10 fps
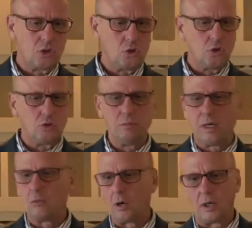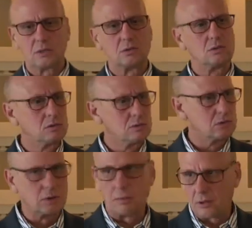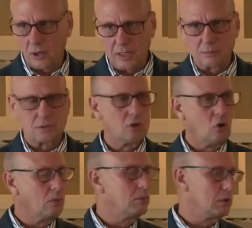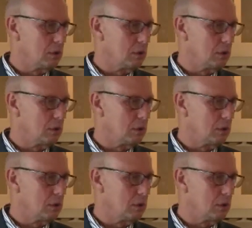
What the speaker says: you may want some other items in the home,